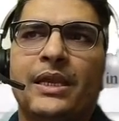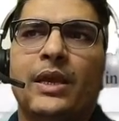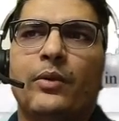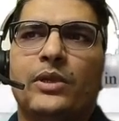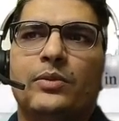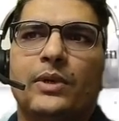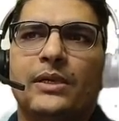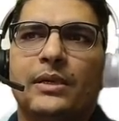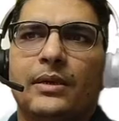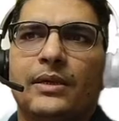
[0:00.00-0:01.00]
which
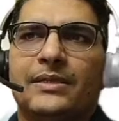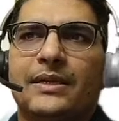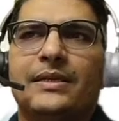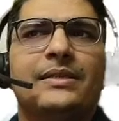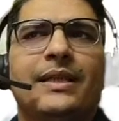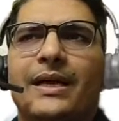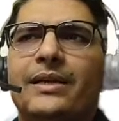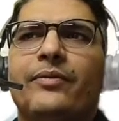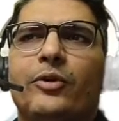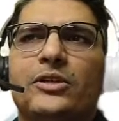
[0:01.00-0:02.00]
we discussed,
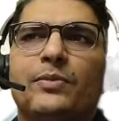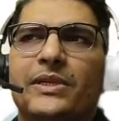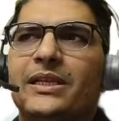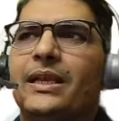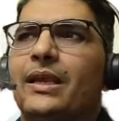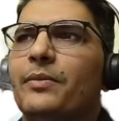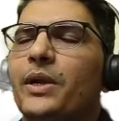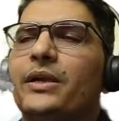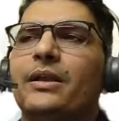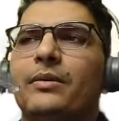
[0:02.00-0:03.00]
that was missing here.
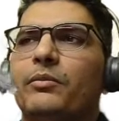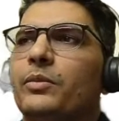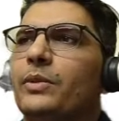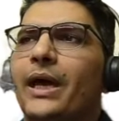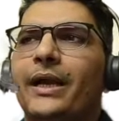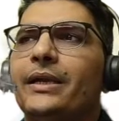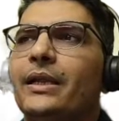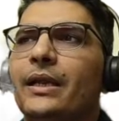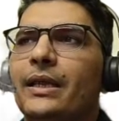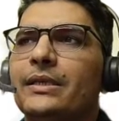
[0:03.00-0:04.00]
But that
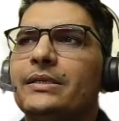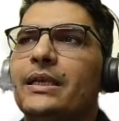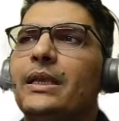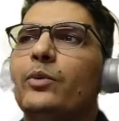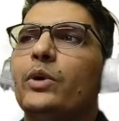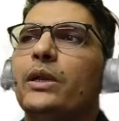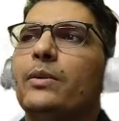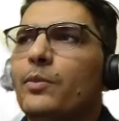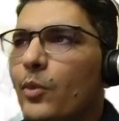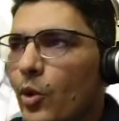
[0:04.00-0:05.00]
is even
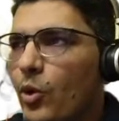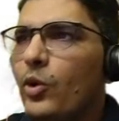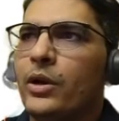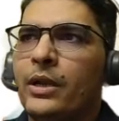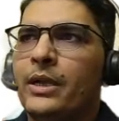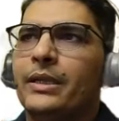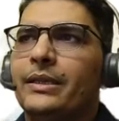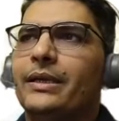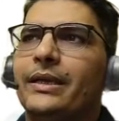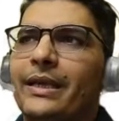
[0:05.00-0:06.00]
more
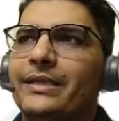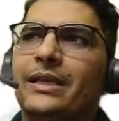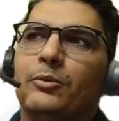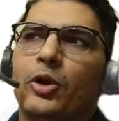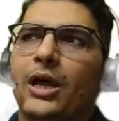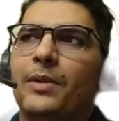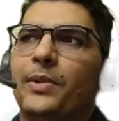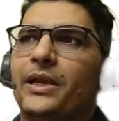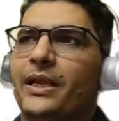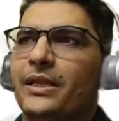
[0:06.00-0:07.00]
the case in Mrunal
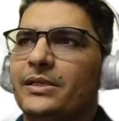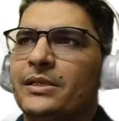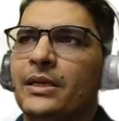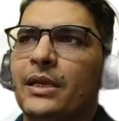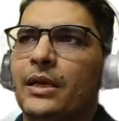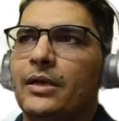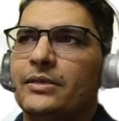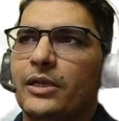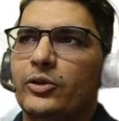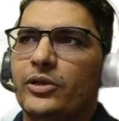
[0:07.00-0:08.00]
Patel's
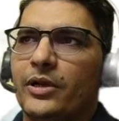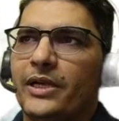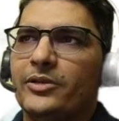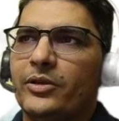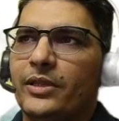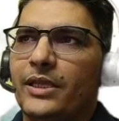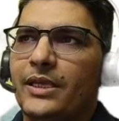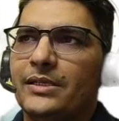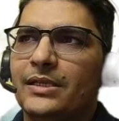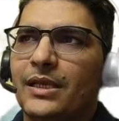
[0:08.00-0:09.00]
solution, right? So
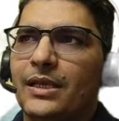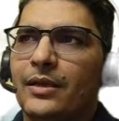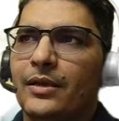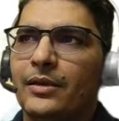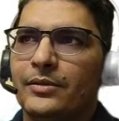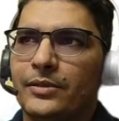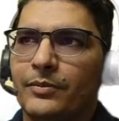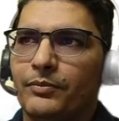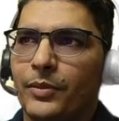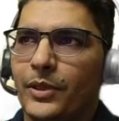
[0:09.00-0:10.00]
these uh, s-
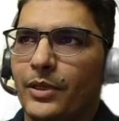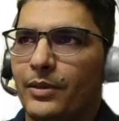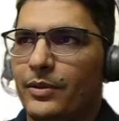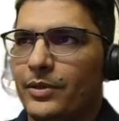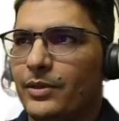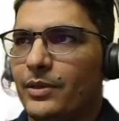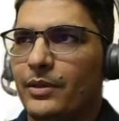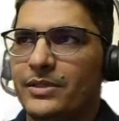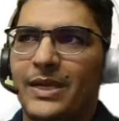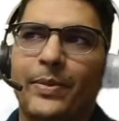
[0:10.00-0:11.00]
uh,
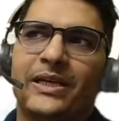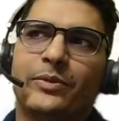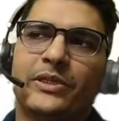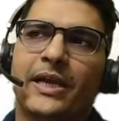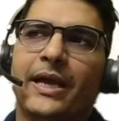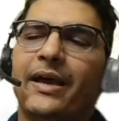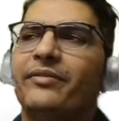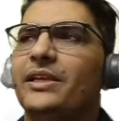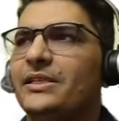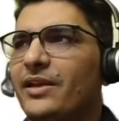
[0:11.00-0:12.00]
snippets which I have,
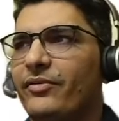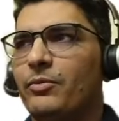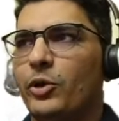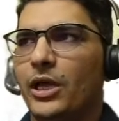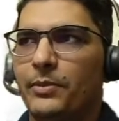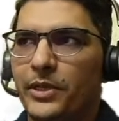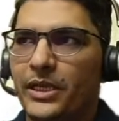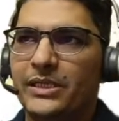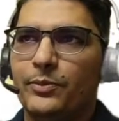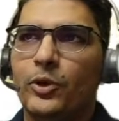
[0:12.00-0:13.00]
these are from Mrunal
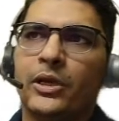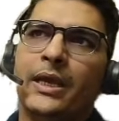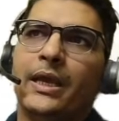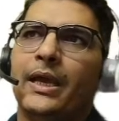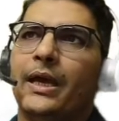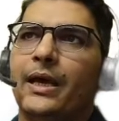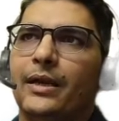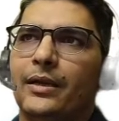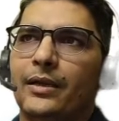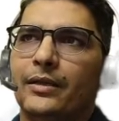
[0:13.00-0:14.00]
Patel's book,
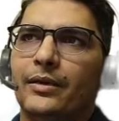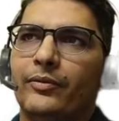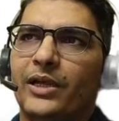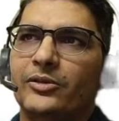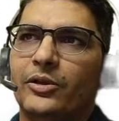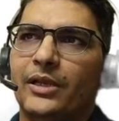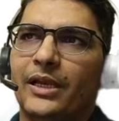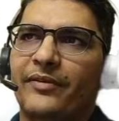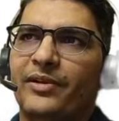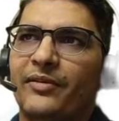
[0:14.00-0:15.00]
and the ones on the
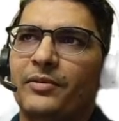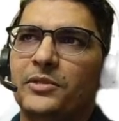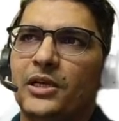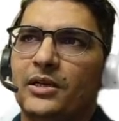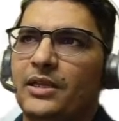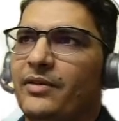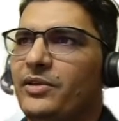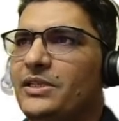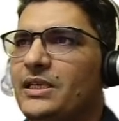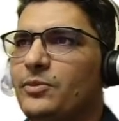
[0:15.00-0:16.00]
left are from Jagrati
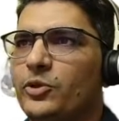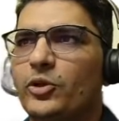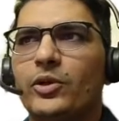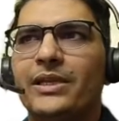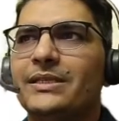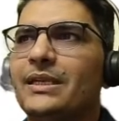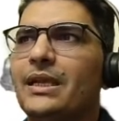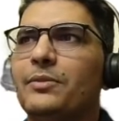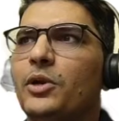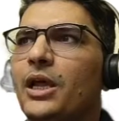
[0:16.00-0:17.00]
Avasthi's book. So you can see
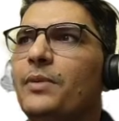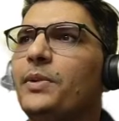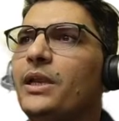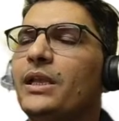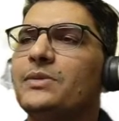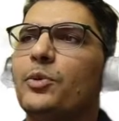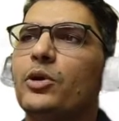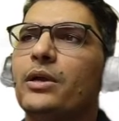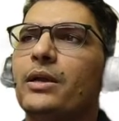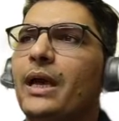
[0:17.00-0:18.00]
that Mrunal Patel's
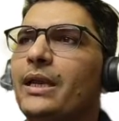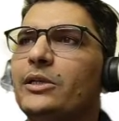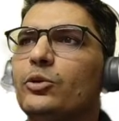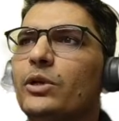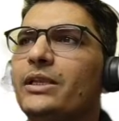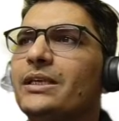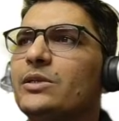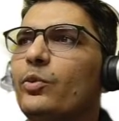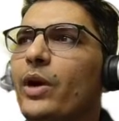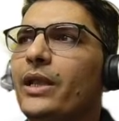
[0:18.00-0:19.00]
book carries only this
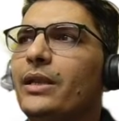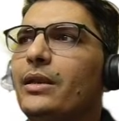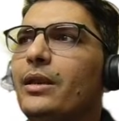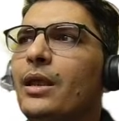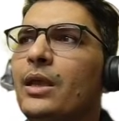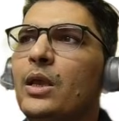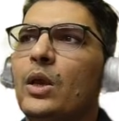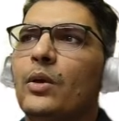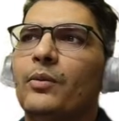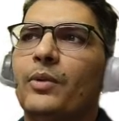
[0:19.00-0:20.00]
one
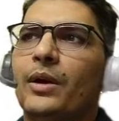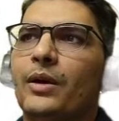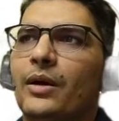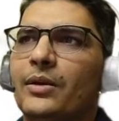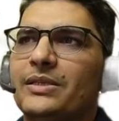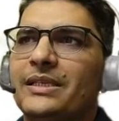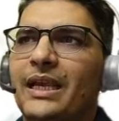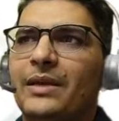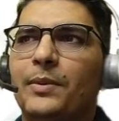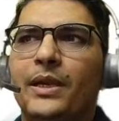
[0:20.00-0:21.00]

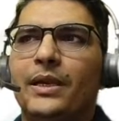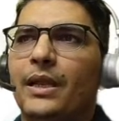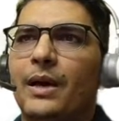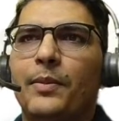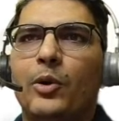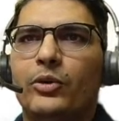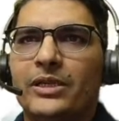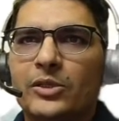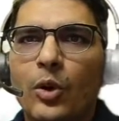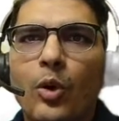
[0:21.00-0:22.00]
statement about
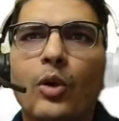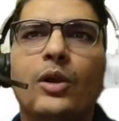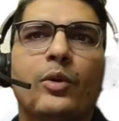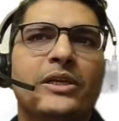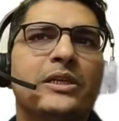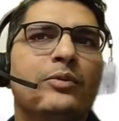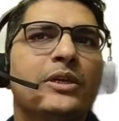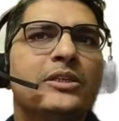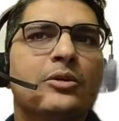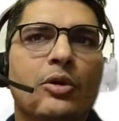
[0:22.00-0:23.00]
this whole question,
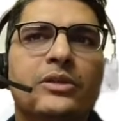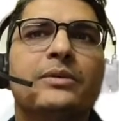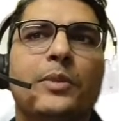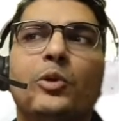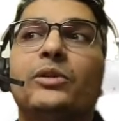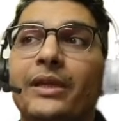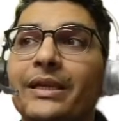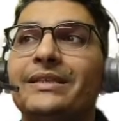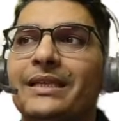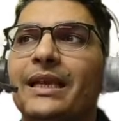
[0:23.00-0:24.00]
which talks about
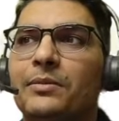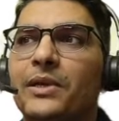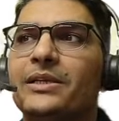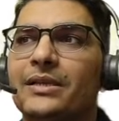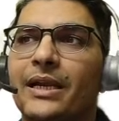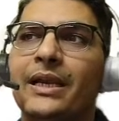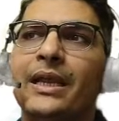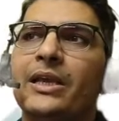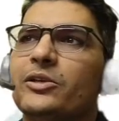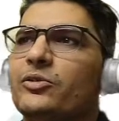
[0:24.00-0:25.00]
three statements, right?
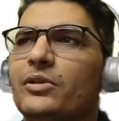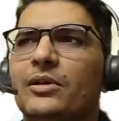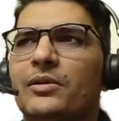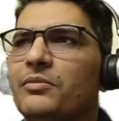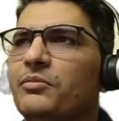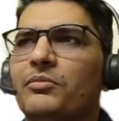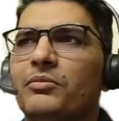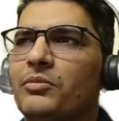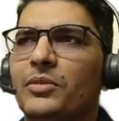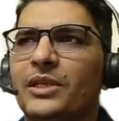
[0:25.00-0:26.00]
So the
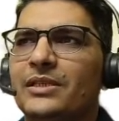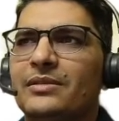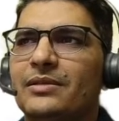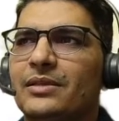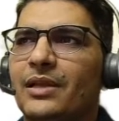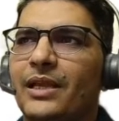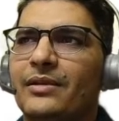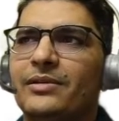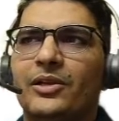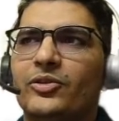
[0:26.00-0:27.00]
this
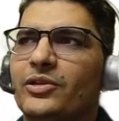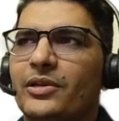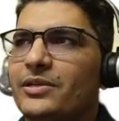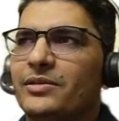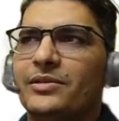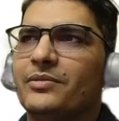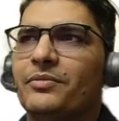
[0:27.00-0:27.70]
like solution is